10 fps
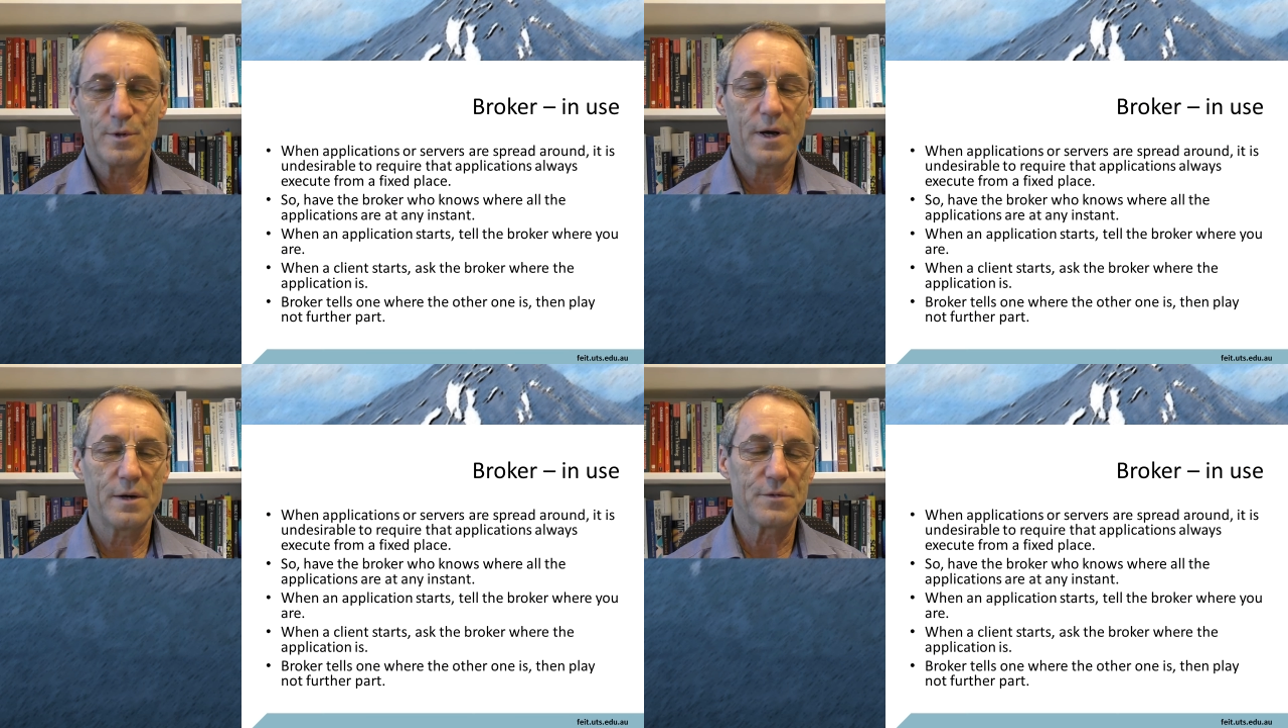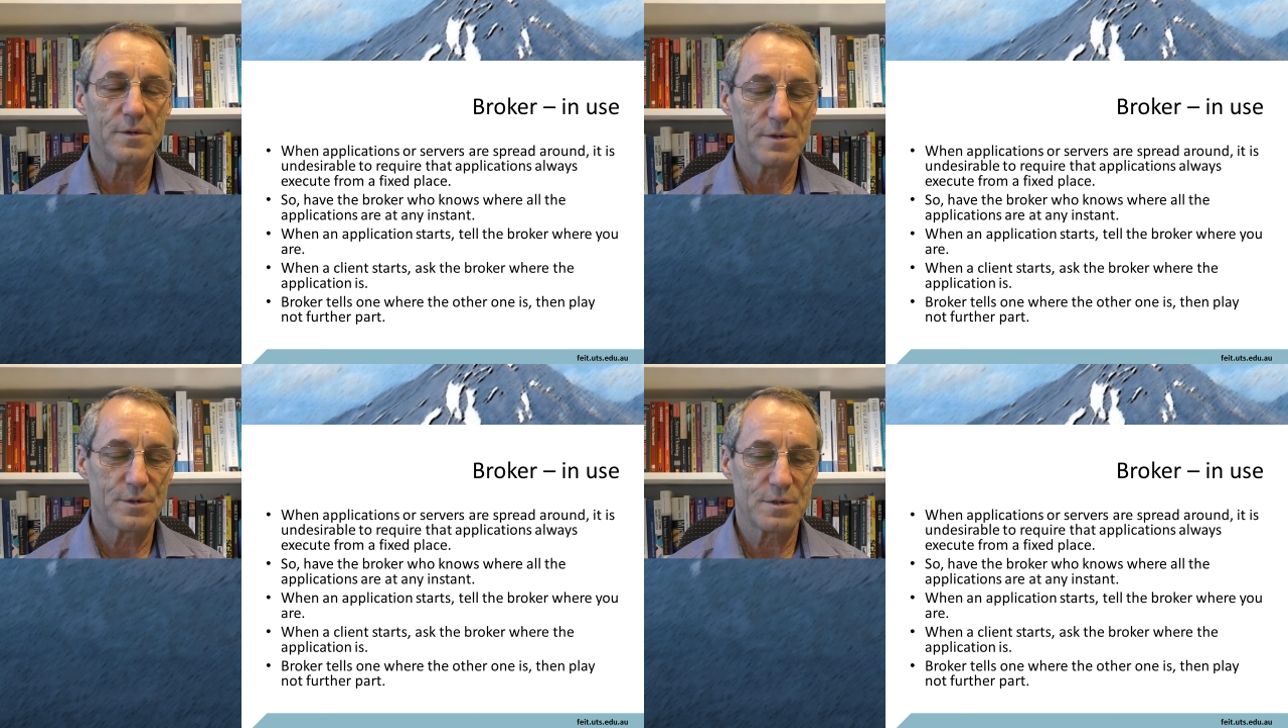after
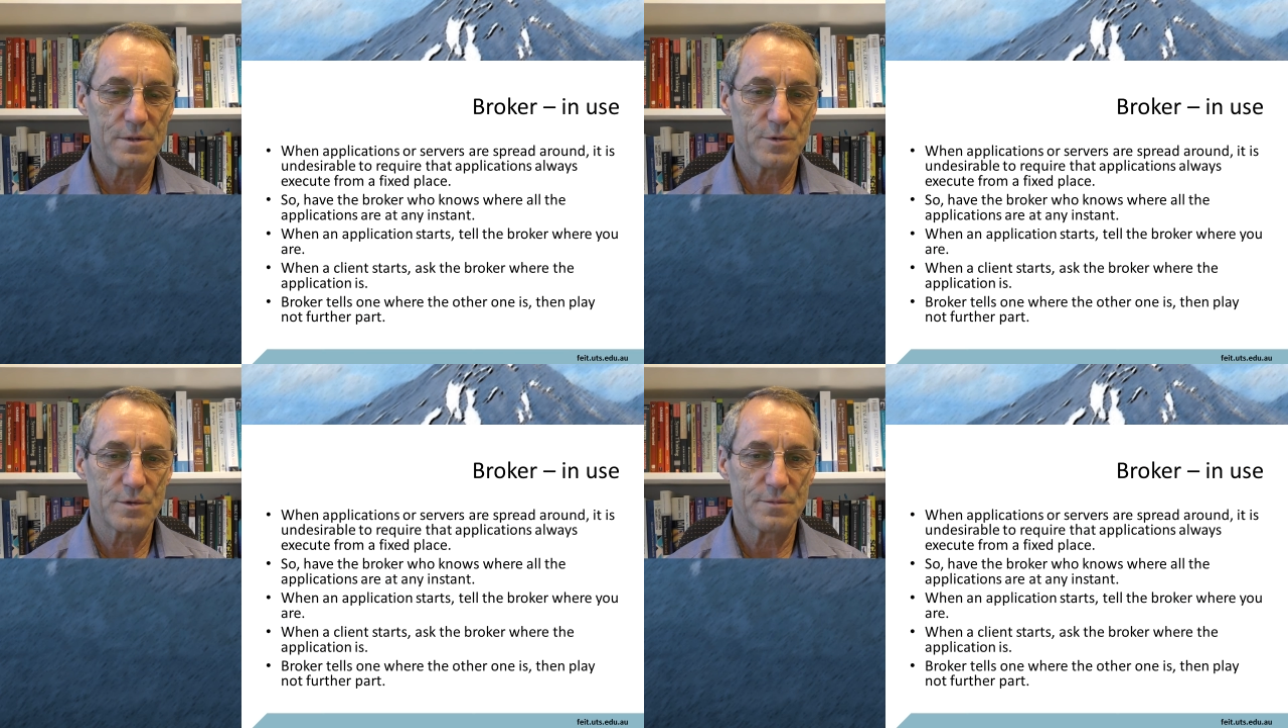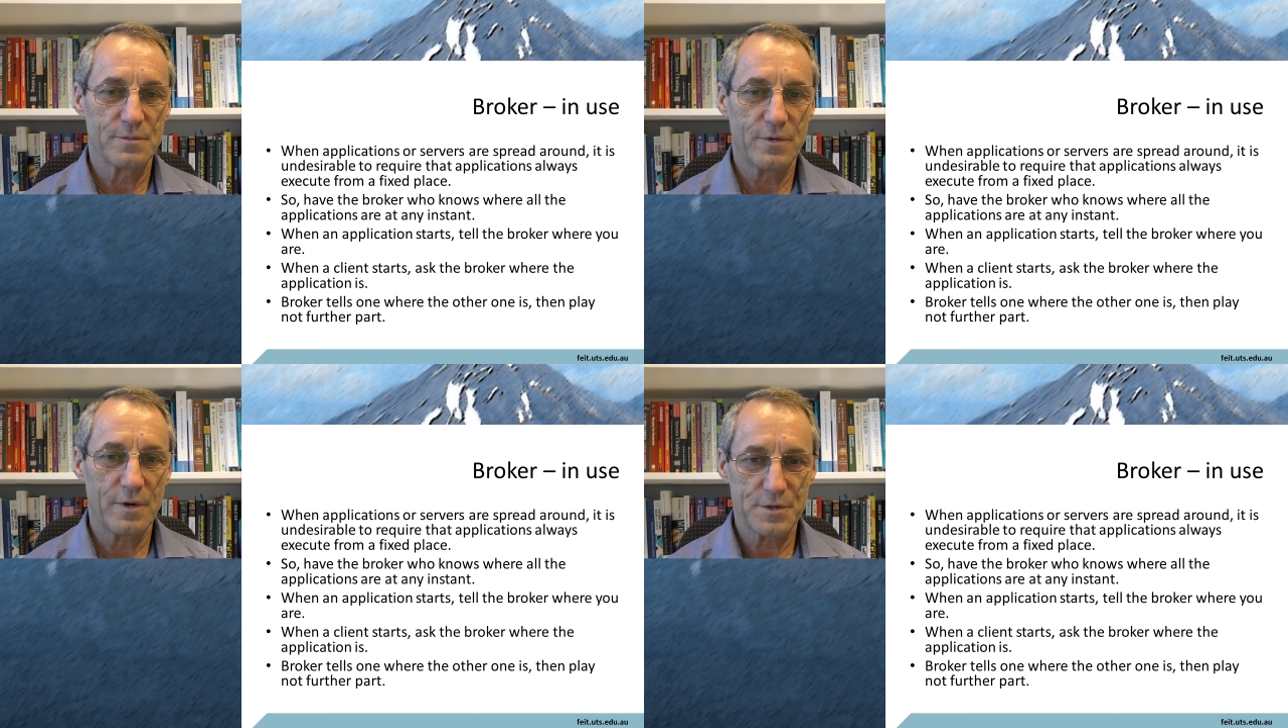the service
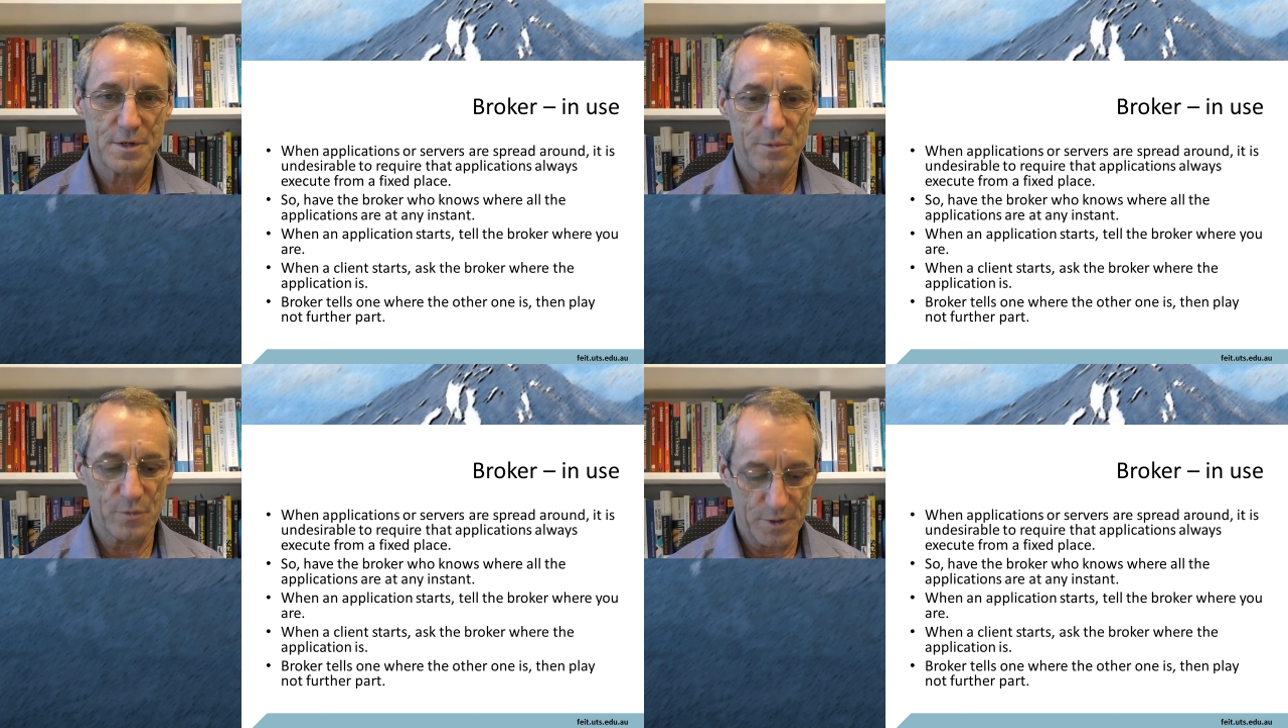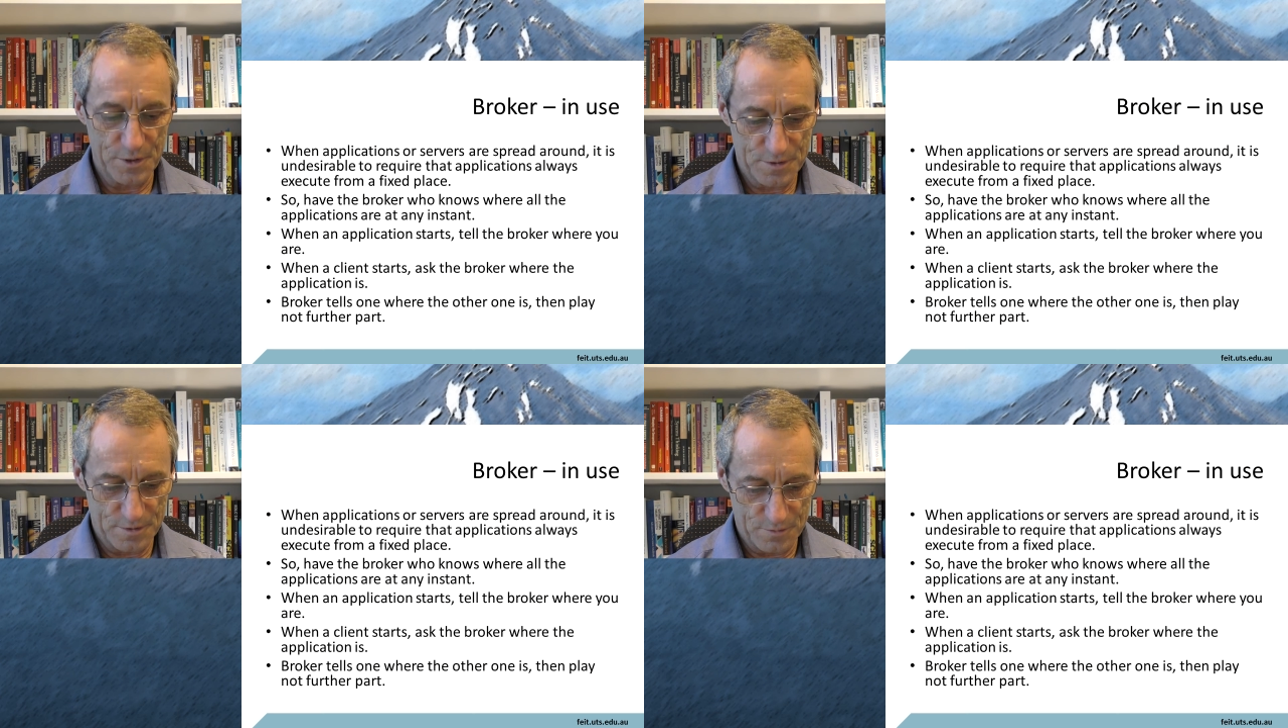fires up and
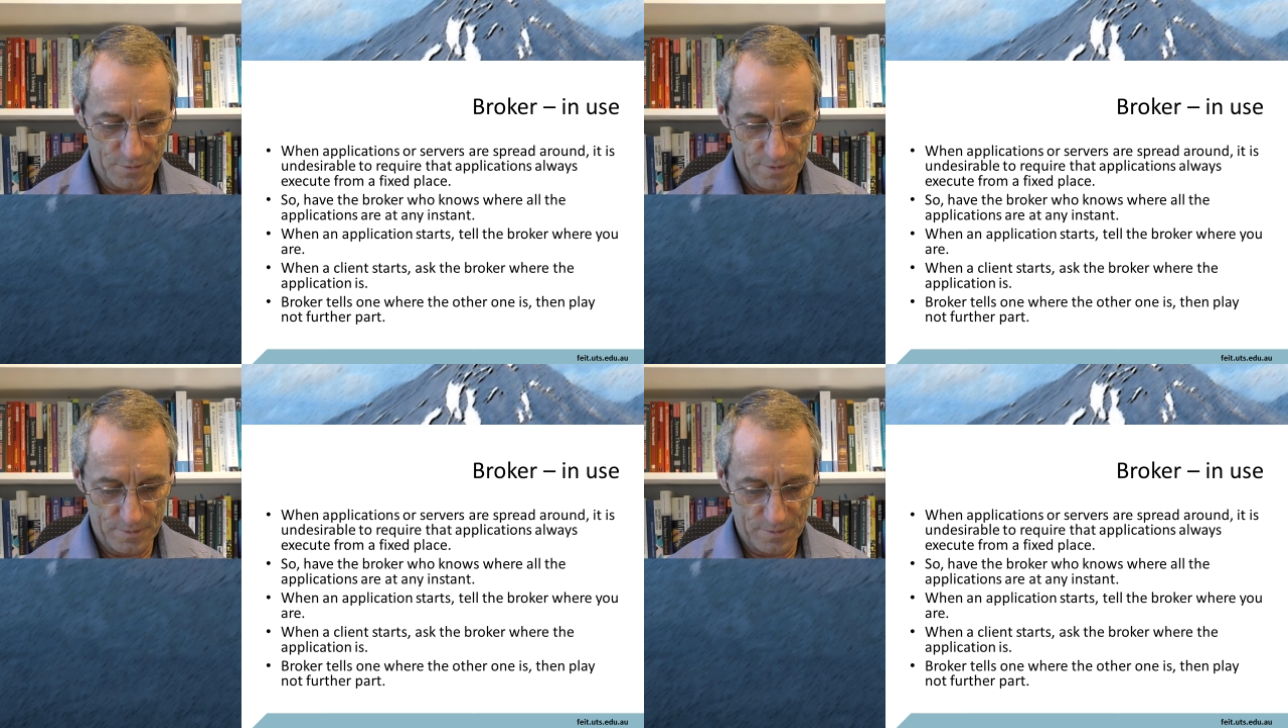registers with